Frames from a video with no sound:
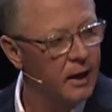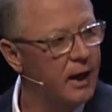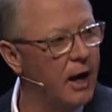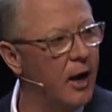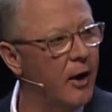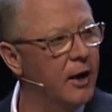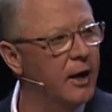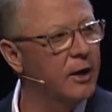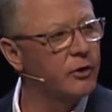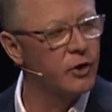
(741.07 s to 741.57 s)

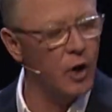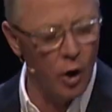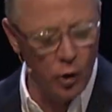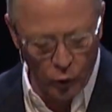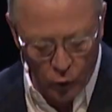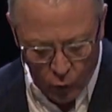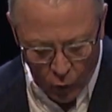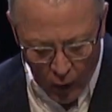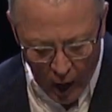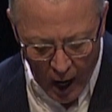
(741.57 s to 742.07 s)
carried his
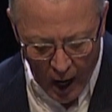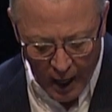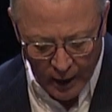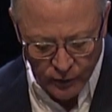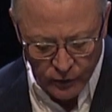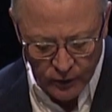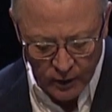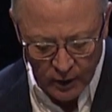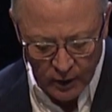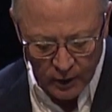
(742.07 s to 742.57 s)
own
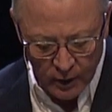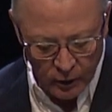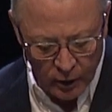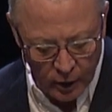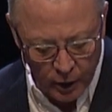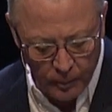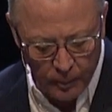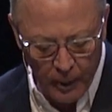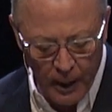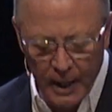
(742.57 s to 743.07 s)
cross
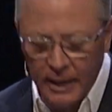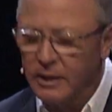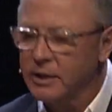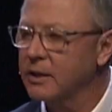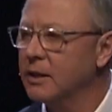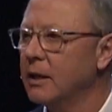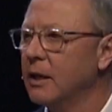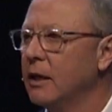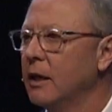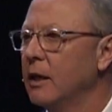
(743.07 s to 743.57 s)
to the
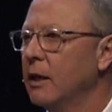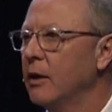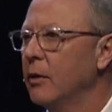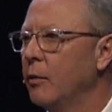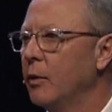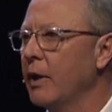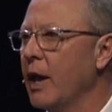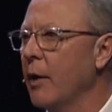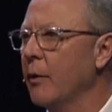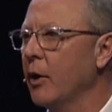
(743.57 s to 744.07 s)
place
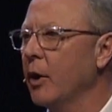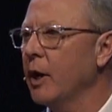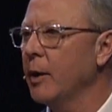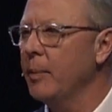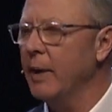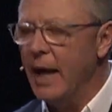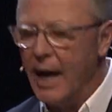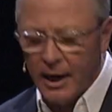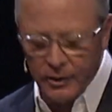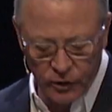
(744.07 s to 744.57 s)
where they were going
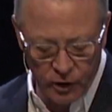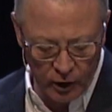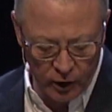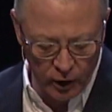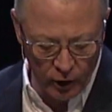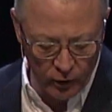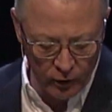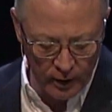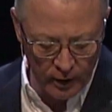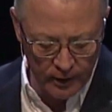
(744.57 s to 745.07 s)
to be
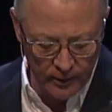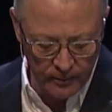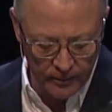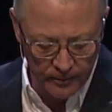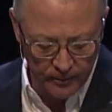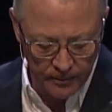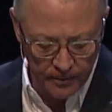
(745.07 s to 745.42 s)
executed,